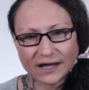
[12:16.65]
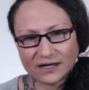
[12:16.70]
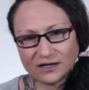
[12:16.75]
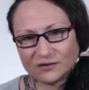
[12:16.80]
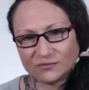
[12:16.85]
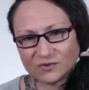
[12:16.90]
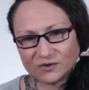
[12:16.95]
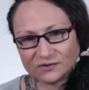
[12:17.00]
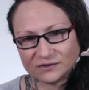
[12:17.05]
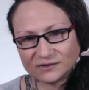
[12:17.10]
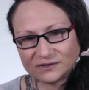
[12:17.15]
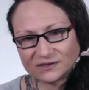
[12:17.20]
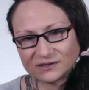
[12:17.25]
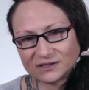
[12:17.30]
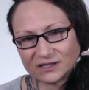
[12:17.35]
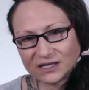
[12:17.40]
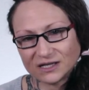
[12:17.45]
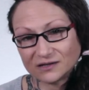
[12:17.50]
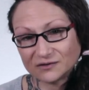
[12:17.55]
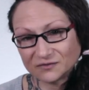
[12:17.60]
animals
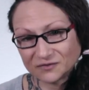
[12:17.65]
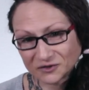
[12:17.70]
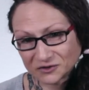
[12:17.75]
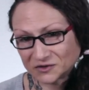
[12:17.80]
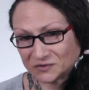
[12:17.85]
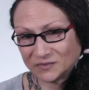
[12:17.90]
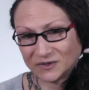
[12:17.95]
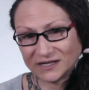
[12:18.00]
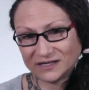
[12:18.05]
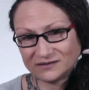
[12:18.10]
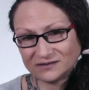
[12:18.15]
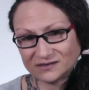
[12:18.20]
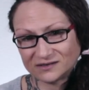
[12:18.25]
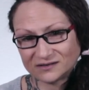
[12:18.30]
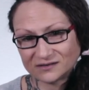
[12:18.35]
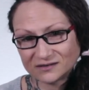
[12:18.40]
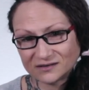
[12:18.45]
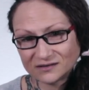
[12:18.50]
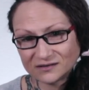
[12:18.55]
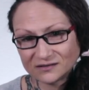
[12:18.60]
in the first place.